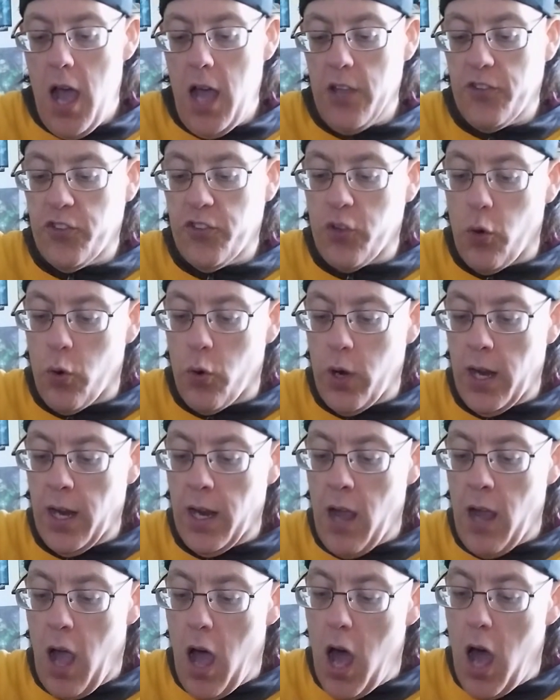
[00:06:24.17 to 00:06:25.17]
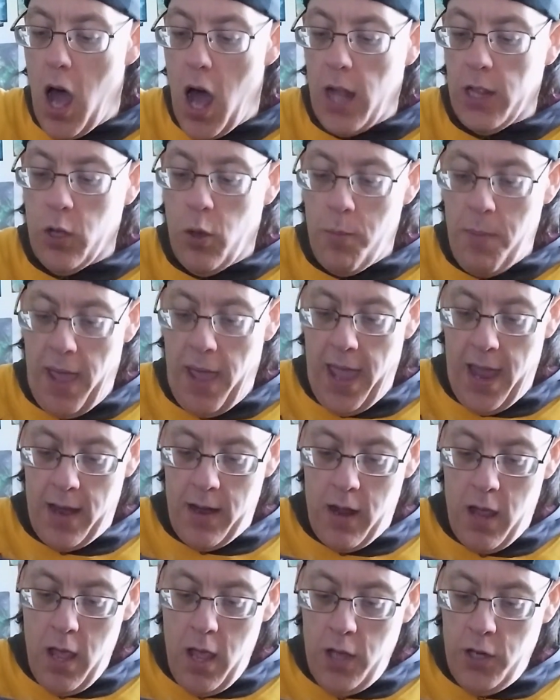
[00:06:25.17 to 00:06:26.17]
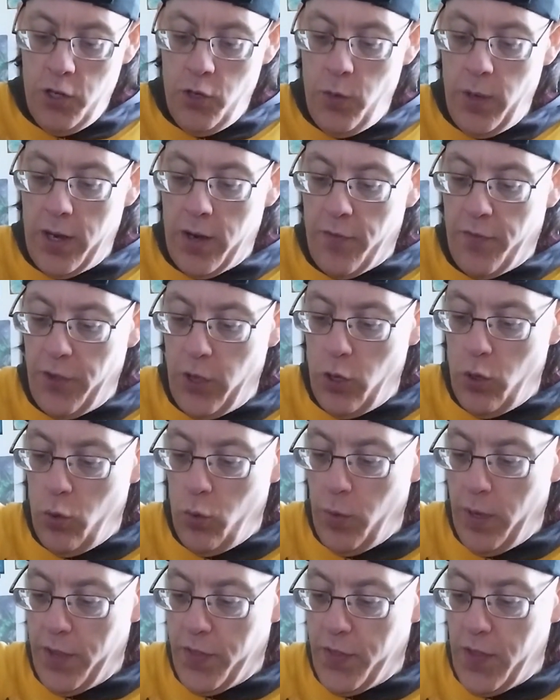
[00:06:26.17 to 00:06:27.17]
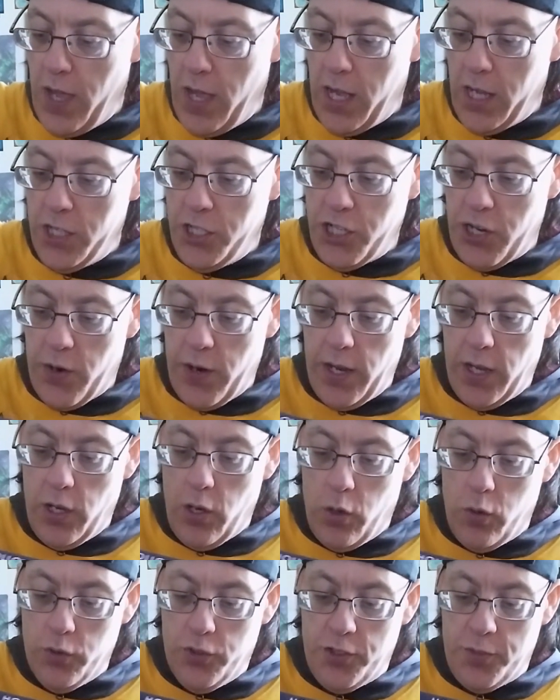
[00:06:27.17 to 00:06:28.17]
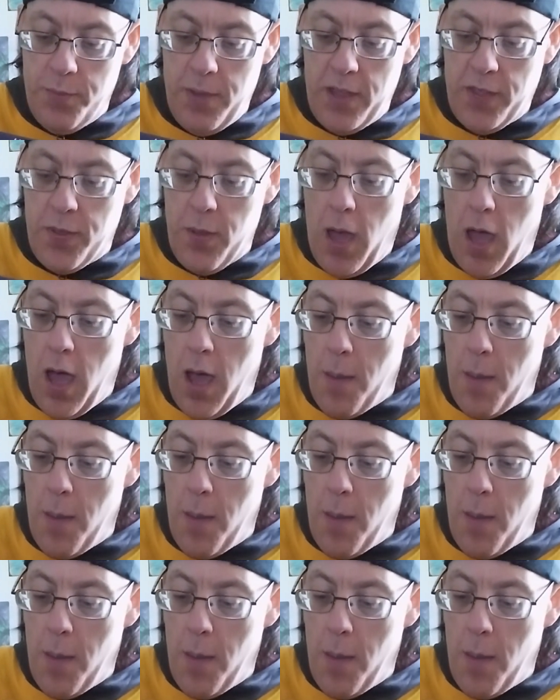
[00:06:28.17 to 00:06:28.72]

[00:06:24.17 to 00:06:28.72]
scoring Hollow Man, new interview with Jerry Goldsmith,